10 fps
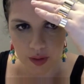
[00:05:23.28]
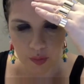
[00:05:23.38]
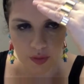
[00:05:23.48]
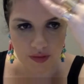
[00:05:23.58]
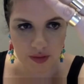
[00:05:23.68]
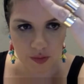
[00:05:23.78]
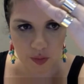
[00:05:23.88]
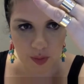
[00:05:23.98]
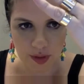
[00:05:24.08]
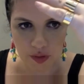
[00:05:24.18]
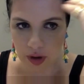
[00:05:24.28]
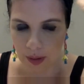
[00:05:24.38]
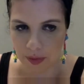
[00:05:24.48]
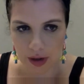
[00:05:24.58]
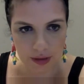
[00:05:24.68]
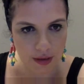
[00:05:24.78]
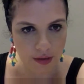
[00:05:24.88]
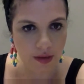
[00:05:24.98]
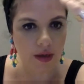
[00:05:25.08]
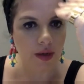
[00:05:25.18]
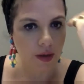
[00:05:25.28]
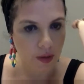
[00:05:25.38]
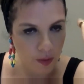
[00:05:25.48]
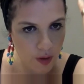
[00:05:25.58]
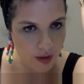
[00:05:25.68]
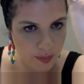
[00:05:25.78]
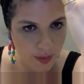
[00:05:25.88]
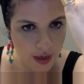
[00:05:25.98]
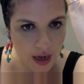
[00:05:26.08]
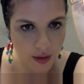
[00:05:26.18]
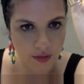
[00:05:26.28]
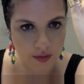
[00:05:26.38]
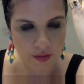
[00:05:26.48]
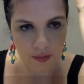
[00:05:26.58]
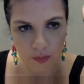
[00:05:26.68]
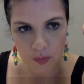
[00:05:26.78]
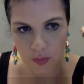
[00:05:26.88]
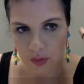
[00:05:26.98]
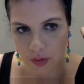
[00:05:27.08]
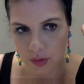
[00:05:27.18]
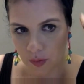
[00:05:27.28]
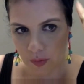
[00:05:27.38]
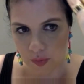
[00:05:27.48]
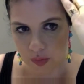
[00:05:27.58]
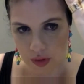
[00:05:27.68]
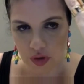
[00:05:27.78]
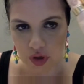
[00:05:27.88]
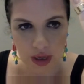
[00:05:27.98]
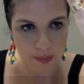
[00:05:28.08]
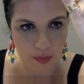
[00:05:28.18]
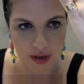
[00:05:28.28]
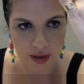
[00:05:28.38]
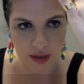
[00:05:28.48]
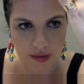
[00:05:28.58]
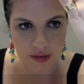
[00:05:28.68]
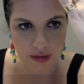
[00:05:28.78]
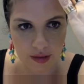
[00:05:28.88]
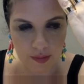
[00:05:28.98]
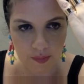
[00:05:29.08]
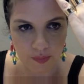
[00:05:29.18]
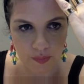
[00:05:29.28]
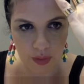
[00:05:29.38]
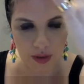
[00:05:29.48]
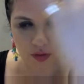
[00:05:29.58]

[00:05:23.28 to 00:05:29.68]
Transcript: was this woman who got pregnant, who got the payouts, did she get pregnant by